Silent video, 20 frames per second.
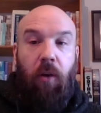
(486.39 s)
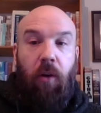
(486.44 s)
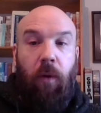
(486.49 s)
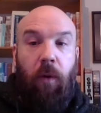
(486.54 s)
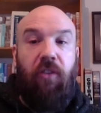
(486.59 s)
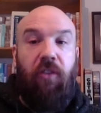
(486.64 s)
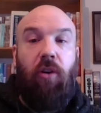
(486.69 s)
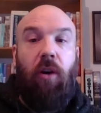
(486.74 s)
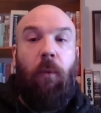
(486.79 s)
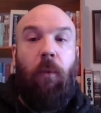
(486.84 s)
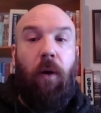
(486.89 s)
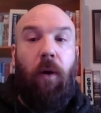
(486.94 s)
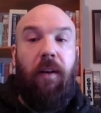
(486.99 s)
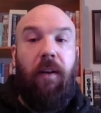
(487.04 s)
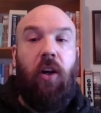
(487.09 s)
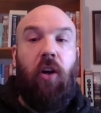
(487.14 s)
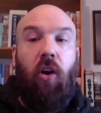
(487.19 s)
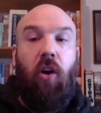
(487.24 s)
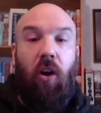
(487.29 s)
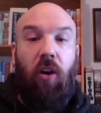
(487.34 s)
which were
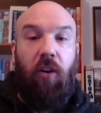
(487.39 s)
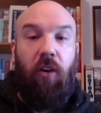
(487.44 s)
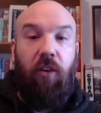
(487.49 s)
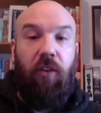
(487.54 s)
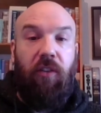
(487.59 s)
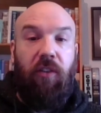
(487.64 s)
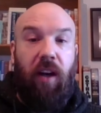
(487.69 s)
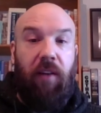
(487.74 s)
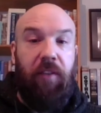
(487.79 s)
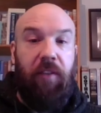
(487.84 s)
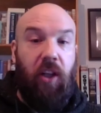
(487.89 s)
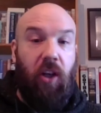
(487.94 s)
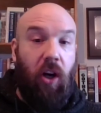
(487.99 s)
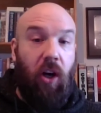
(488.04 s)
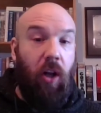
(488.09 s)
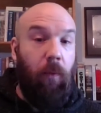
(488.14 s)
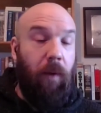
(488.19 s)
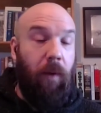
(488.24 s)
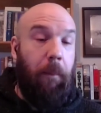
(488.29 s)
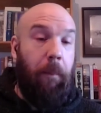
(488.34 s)
the colours of the
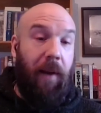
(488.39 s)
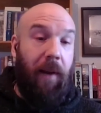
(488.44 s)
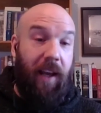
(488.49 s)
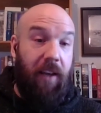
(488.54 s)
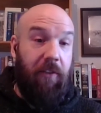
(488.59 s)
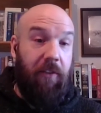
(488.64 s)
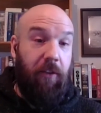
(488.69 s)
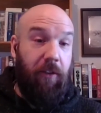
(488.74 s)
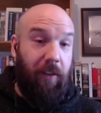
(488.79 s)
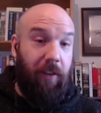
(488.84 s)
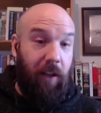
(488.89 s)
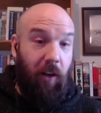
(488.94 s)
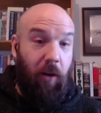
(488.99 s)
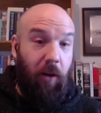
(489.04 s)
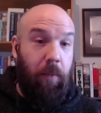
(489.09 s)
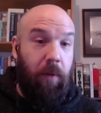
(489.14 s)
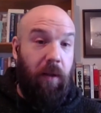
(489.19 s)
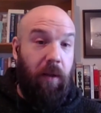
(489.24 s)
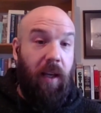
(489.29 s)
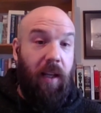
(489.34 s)
Galway Blazers
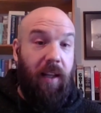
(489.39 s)
Club